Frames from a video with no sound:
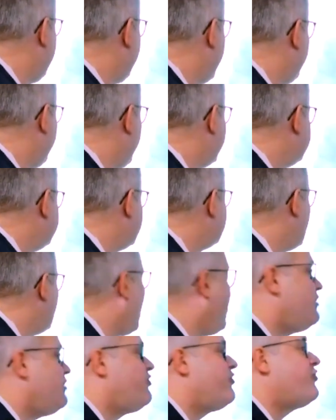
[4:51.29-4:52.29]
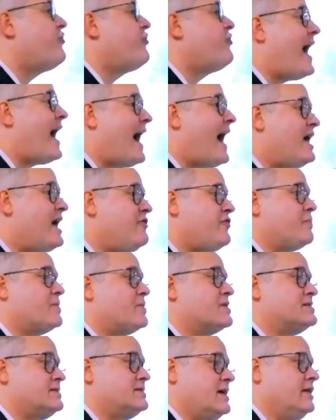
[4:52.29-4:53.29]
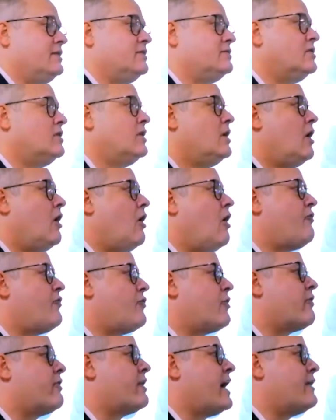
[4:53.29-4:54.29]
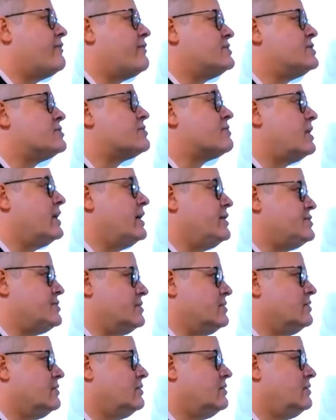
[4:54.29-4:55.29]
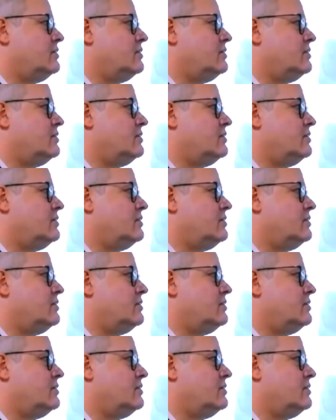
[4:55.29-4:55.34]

represents only 5% of coronary circulation.